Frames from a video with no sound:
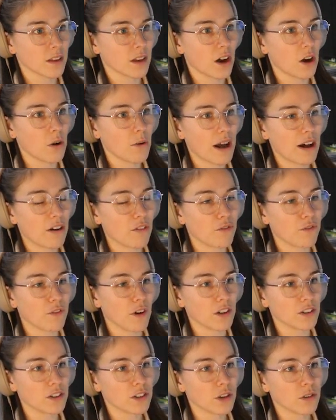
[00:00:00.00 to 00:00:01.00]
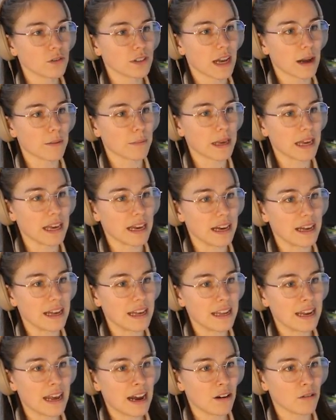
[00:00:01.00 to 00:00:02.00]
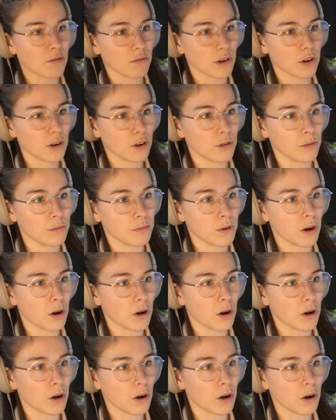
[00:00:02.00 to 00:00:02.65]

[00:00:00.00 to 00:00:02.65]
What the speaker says: Oh, Alfonso's up here in our room.